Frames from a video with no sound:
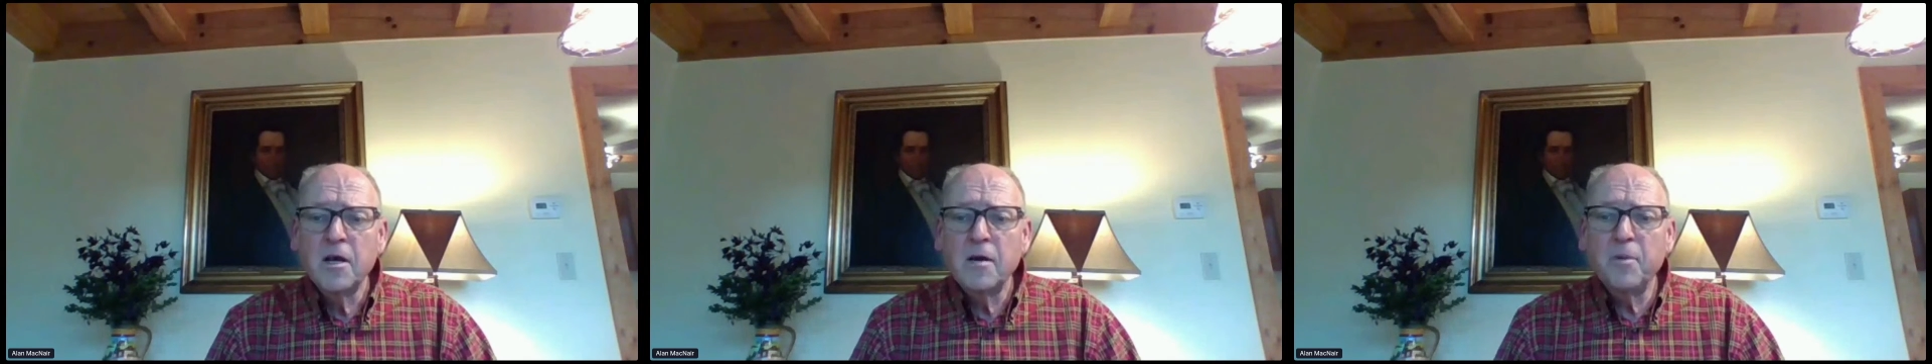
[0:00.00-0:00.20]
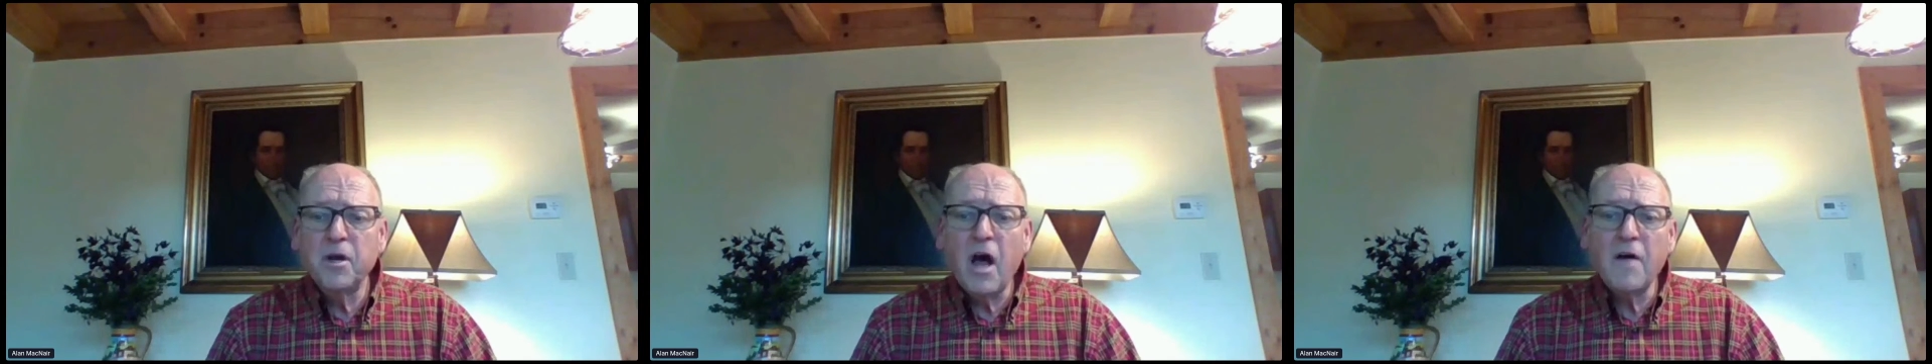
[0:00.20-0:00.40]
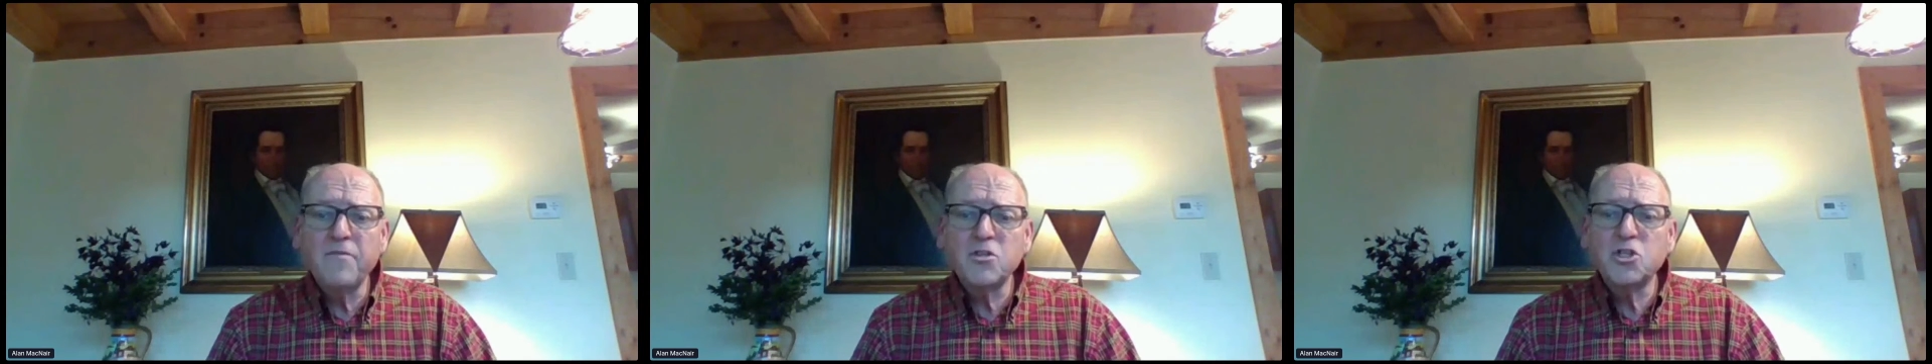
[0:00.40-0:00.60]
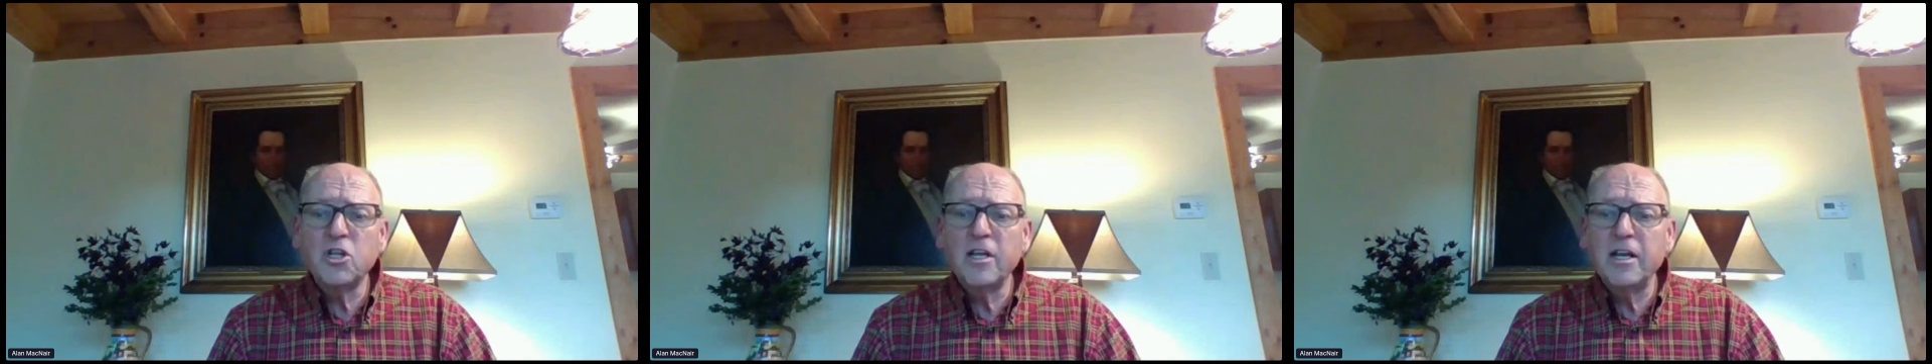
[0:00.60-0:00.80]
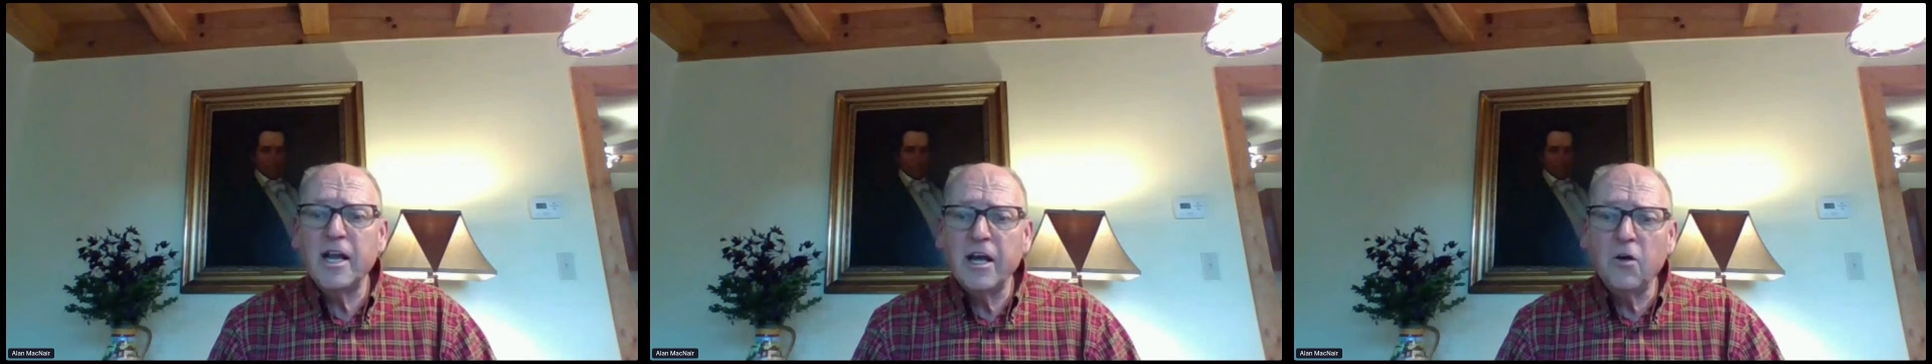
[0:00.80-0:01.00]
But
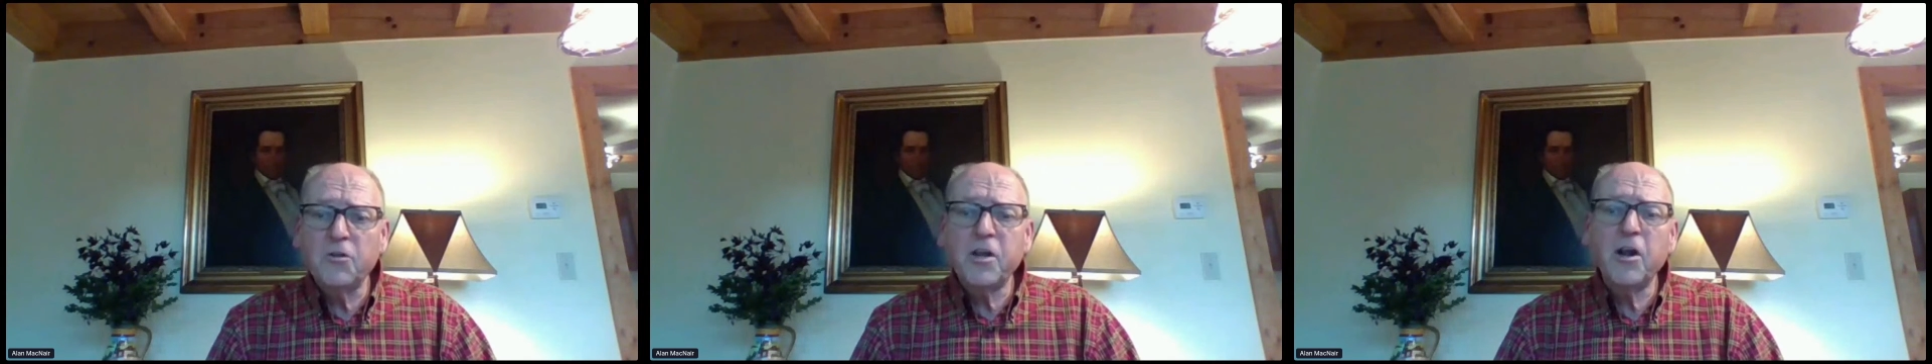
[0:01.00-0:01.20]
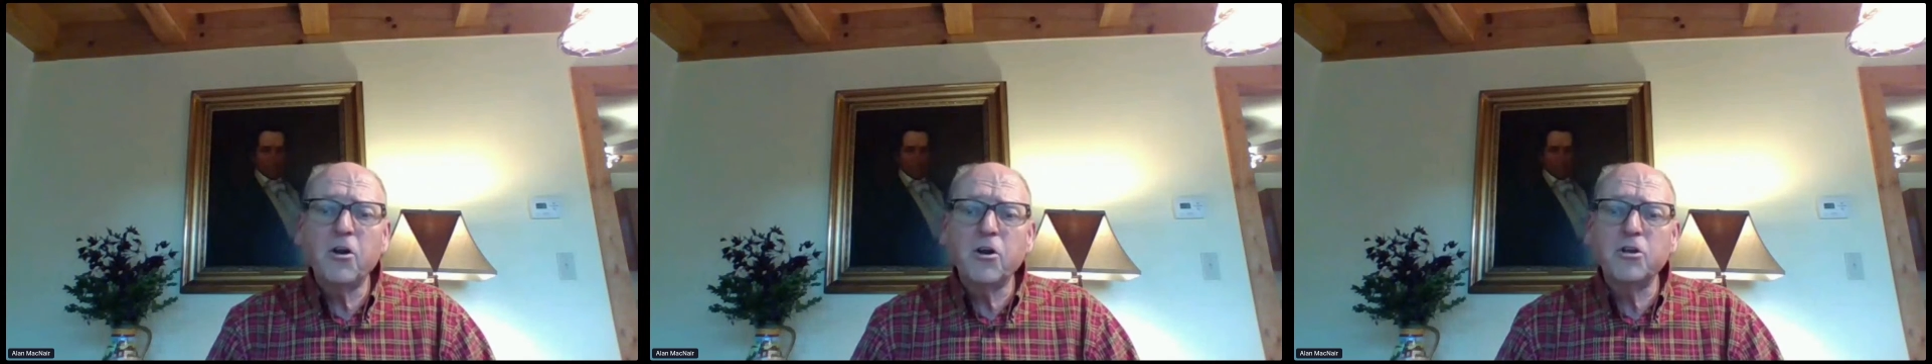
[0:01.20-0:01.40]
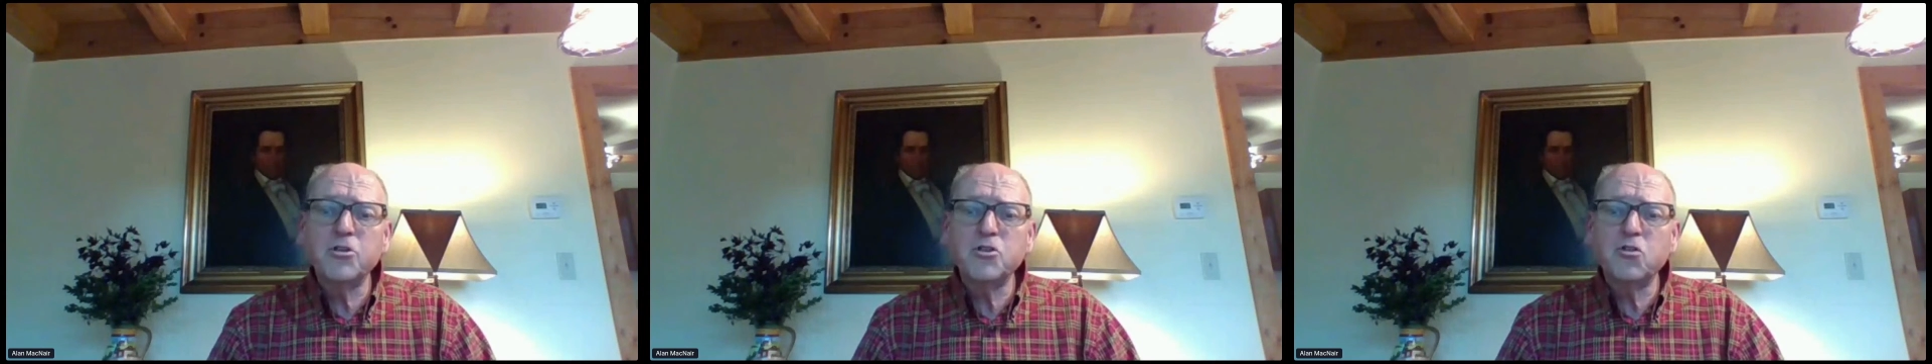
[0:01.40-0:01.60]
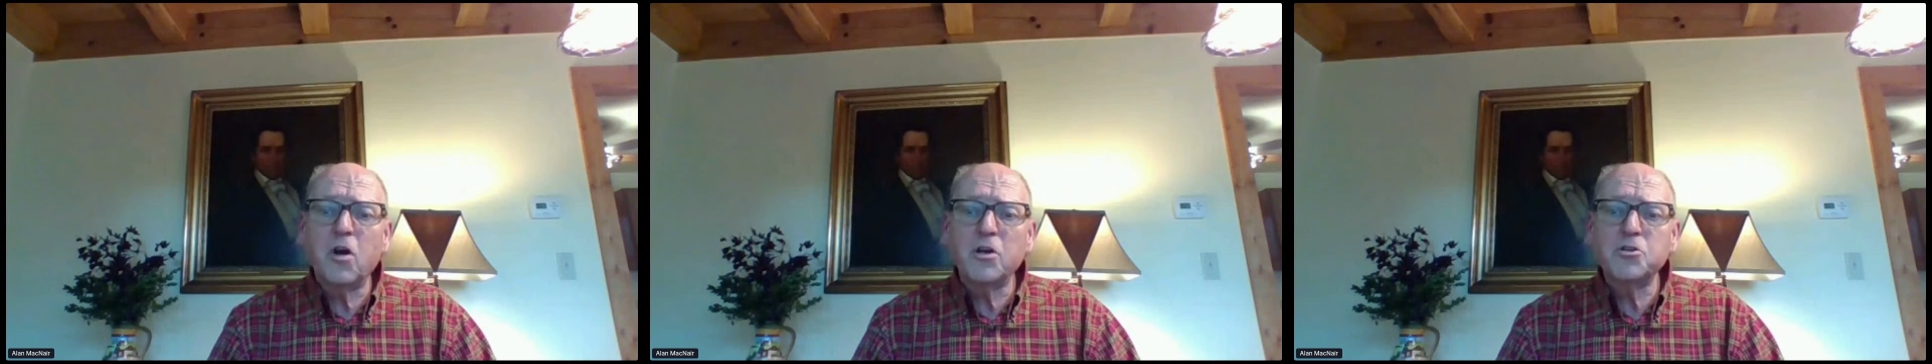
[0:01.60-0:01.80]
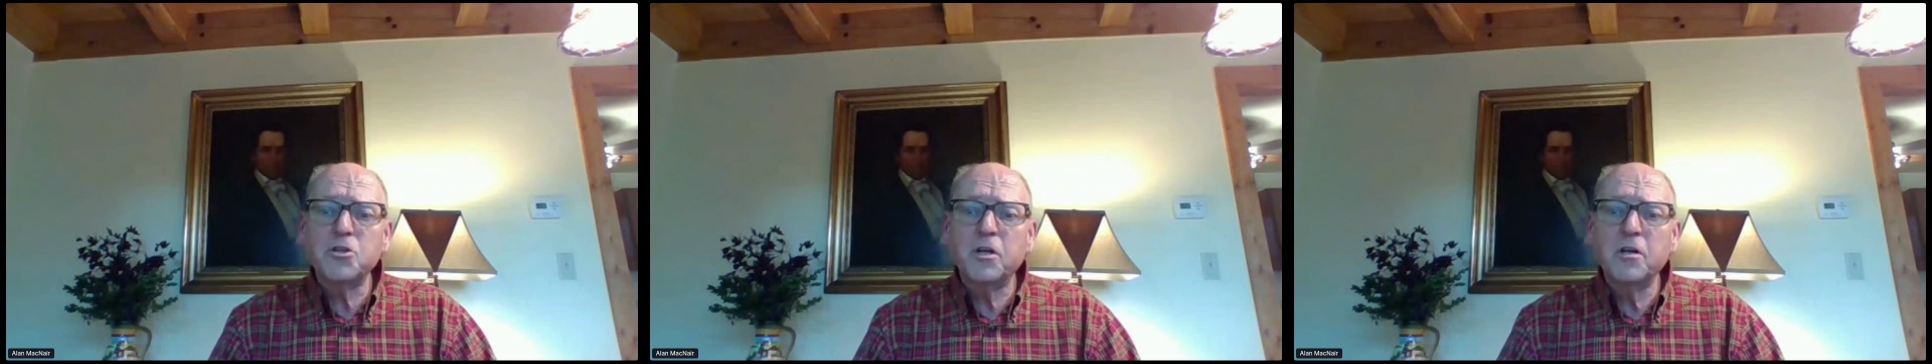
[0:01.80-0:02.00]
obviously in healthcare
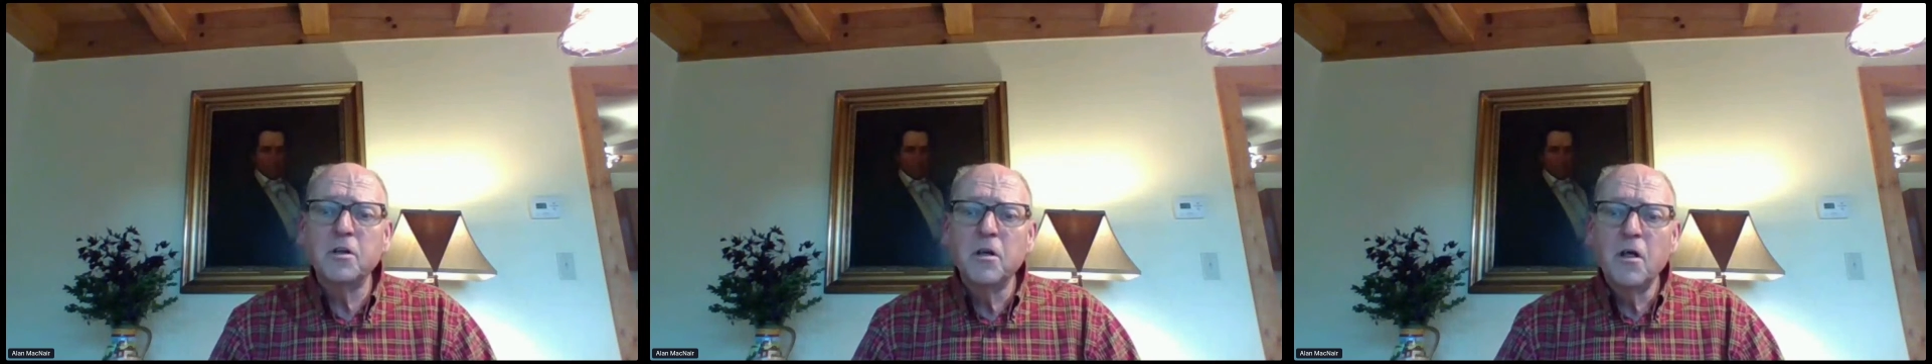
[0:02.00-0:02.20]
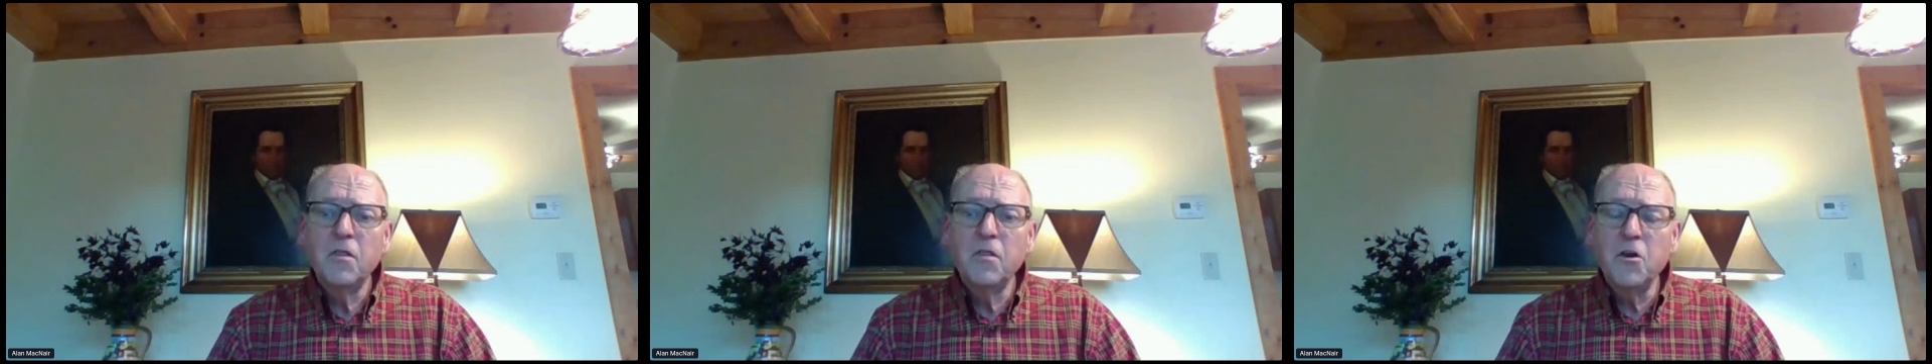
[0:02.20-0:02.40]
construction,